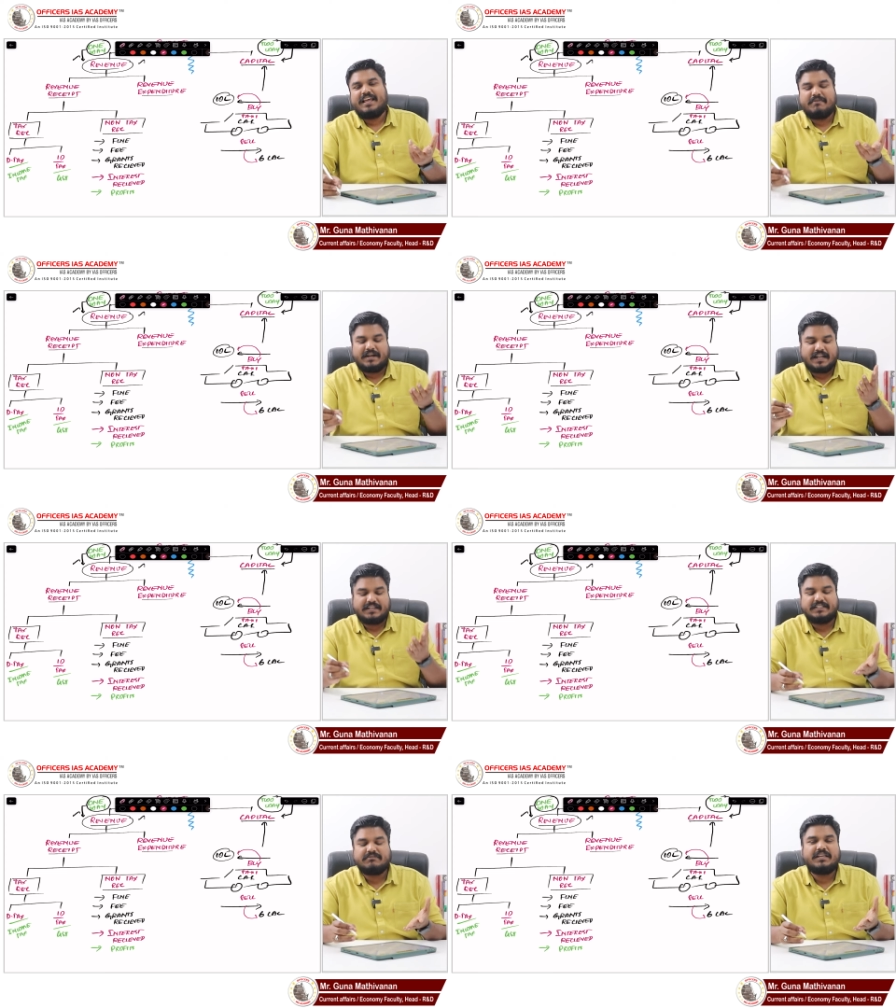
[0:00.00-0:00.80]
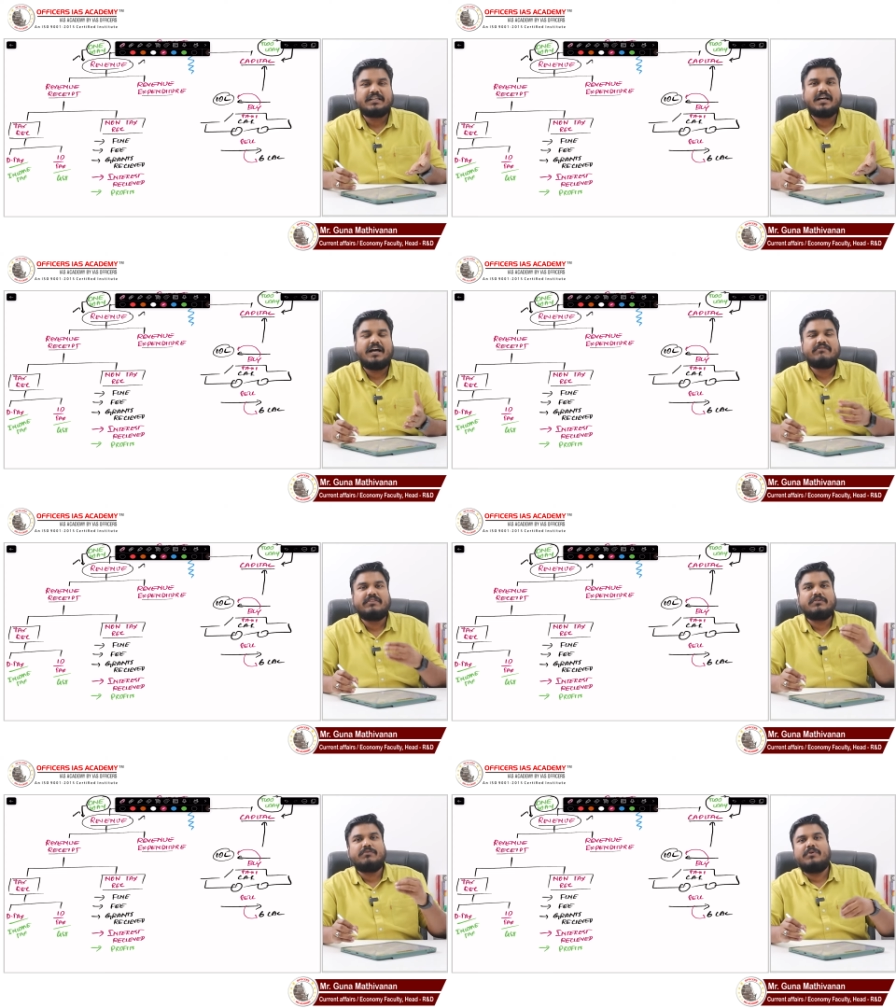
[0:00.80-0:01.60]
I'm attaching my car
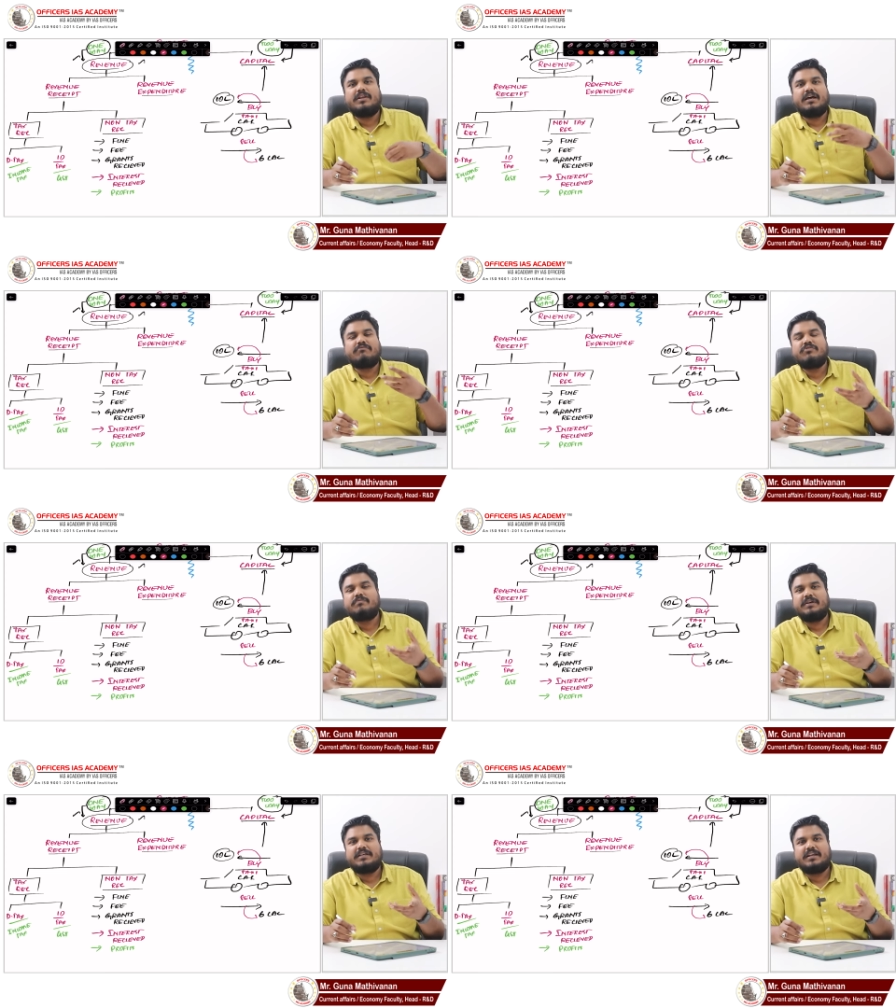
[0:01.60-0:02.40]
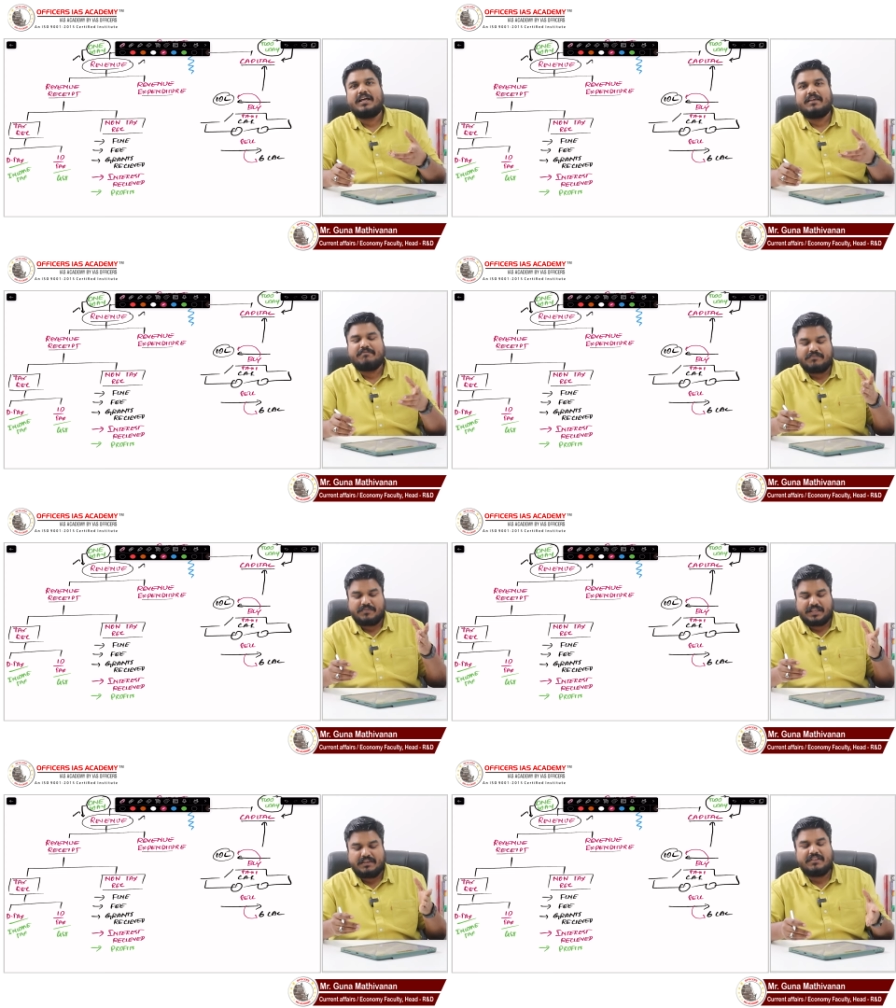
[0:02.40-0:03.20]
with Ola, Uber.
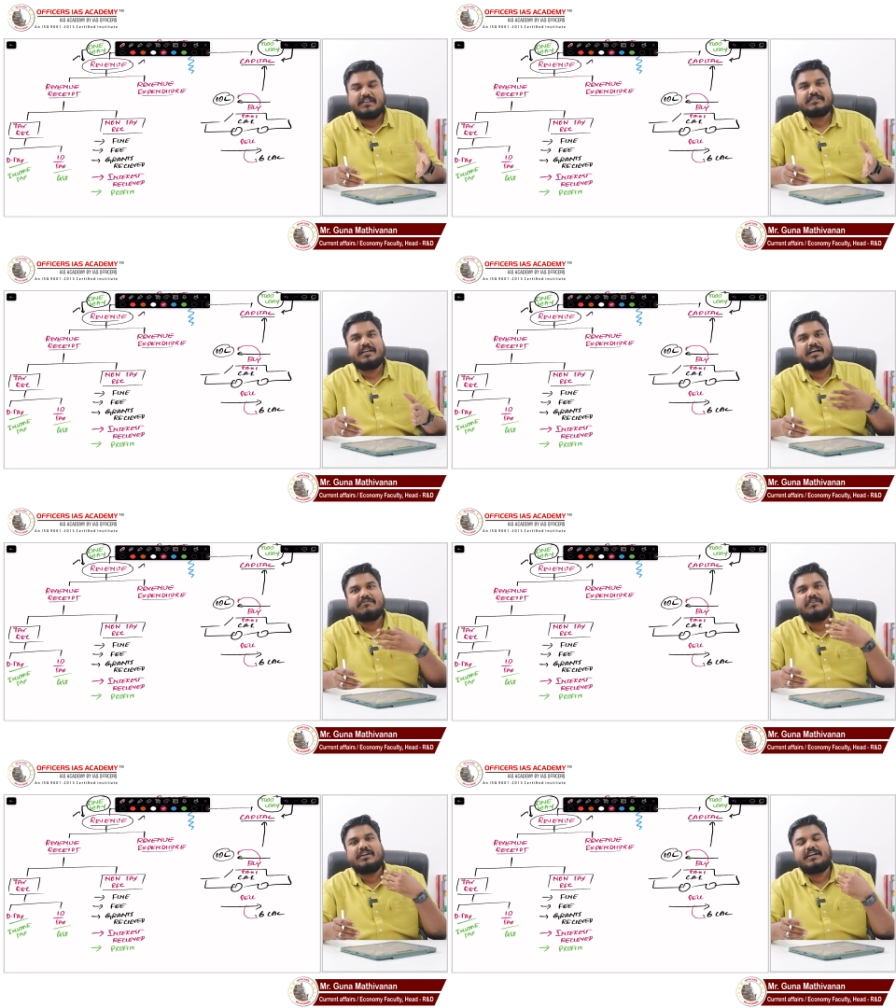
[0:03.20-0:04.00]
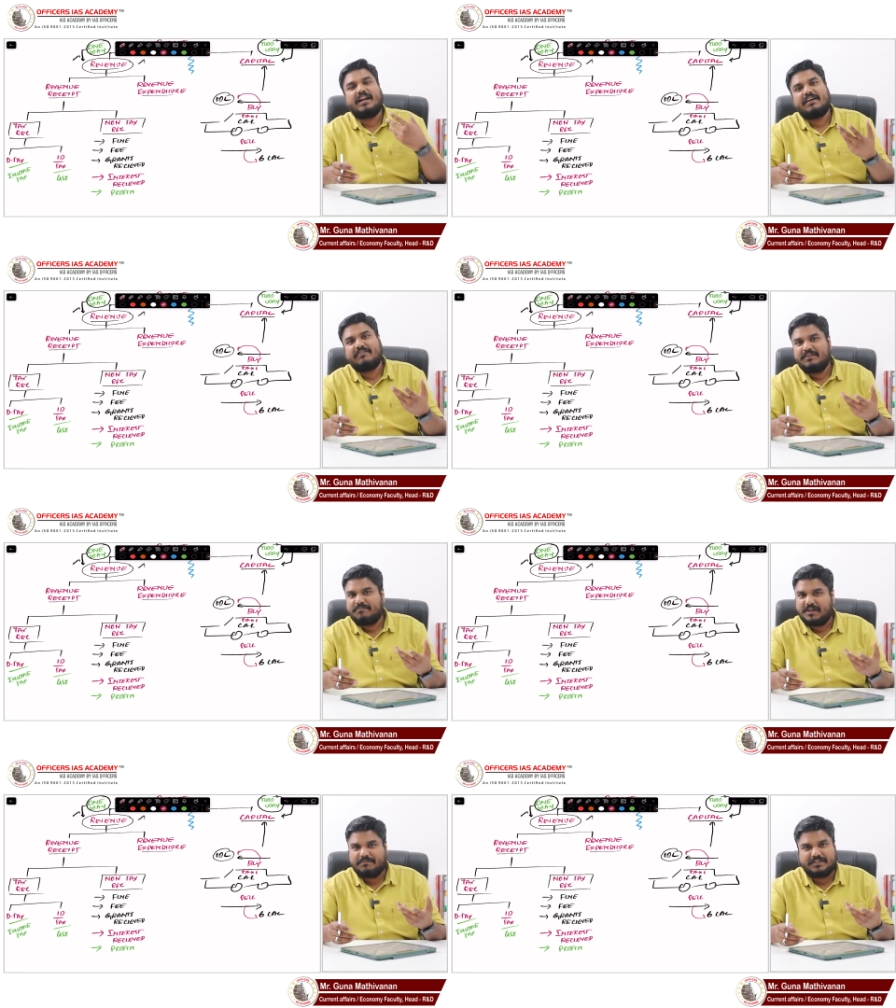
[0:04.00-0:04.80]
I'm giving this car for travel
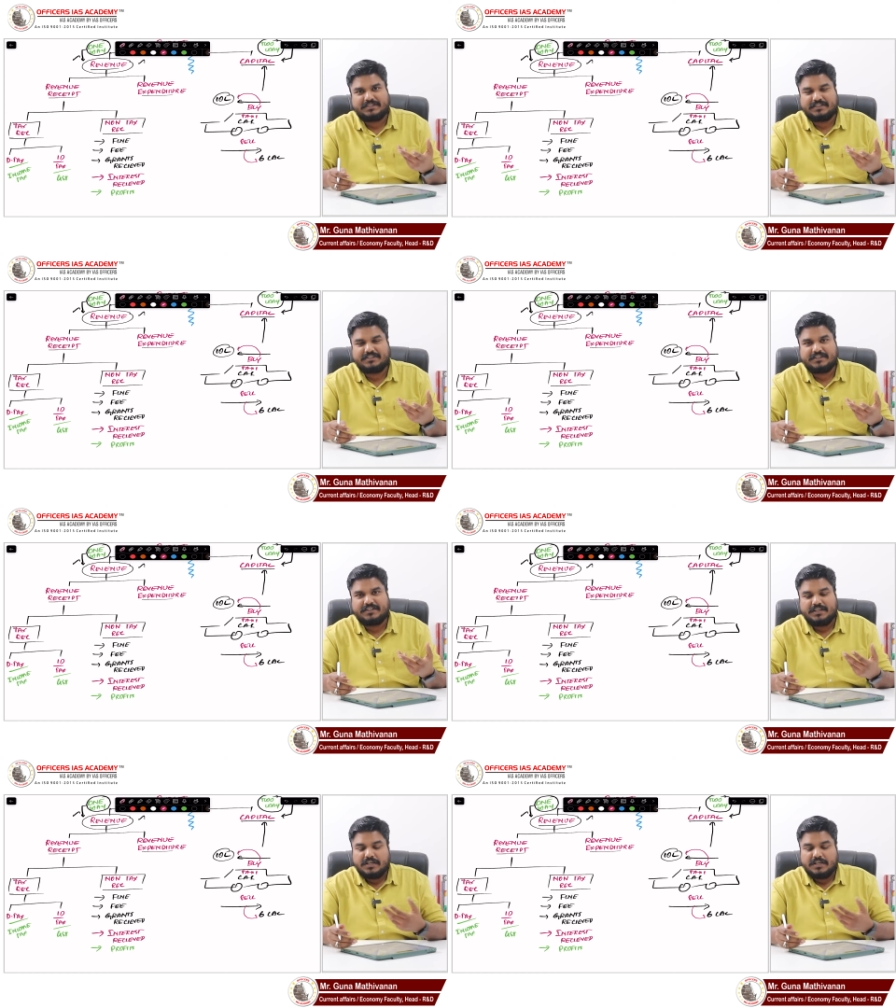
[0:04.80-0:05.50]
purposes.